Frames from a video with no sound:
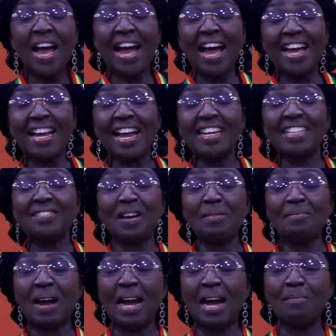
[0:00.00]
adishwa
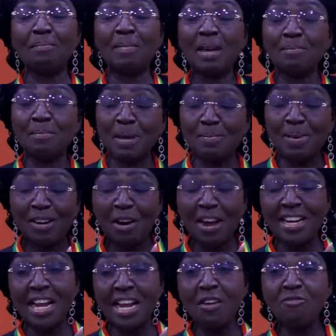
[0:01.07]
ma me ba
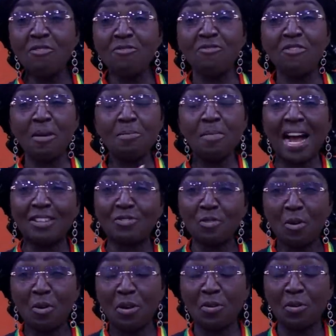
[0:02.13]
lawyer na yu jomu
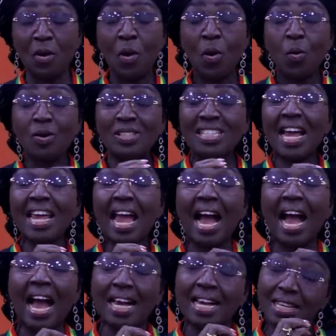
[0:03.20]
atu hono wasaya
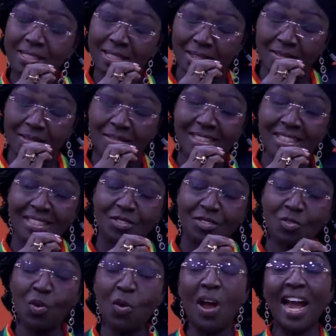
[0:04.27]
akite
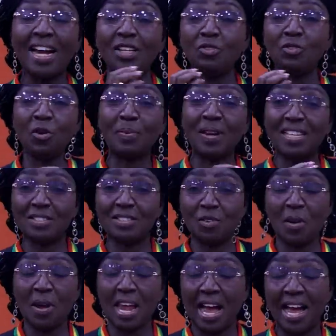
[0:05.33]
so akito plus
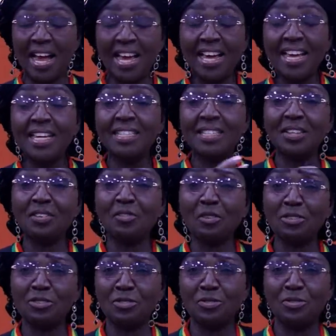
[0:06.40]
lawyer is
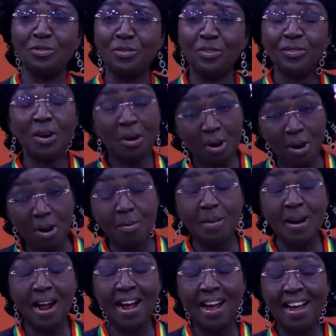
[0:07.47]
equals to
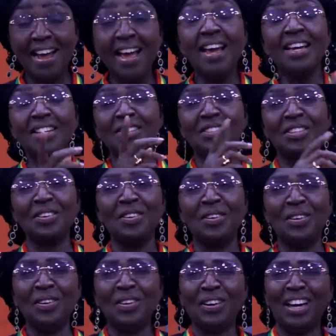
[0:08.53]
obra. Into no
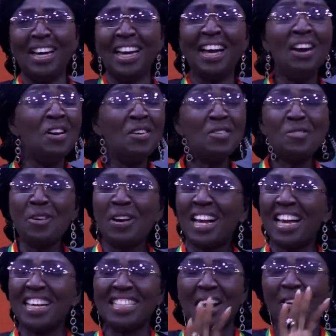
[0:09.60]
who
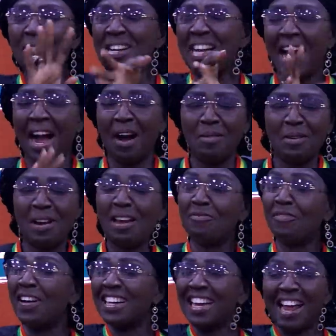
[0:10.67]
case I wouldn't how and
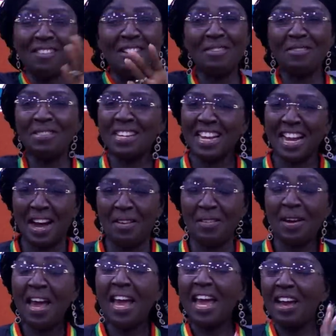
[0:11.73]
for dying one wouldn't how
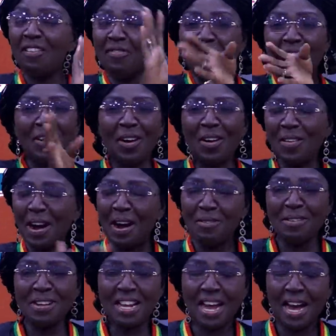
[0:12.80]
and for law one
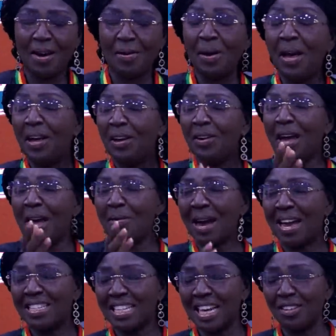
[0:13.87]
wouldn't how lawyer
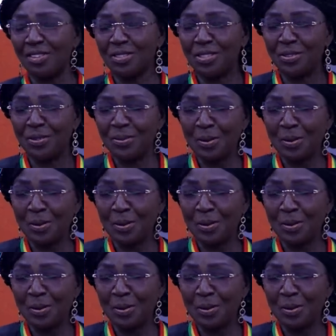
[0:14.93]
I salute you.